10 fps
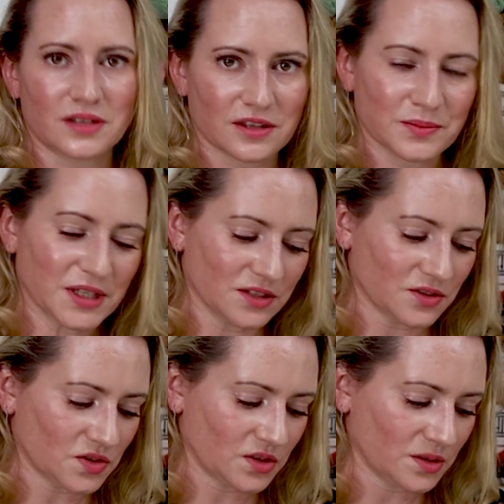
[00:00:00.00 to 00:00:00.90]
Nothing to be
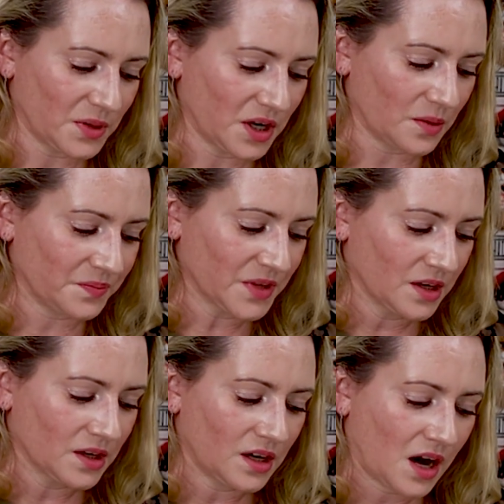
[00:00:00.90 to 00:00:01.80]
concerned about.
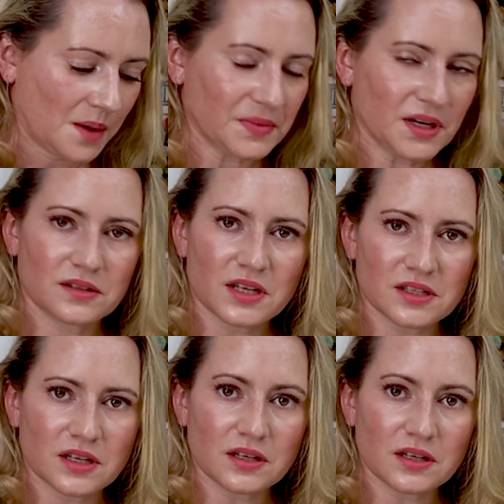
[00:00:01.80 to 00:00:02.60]
Um, and it does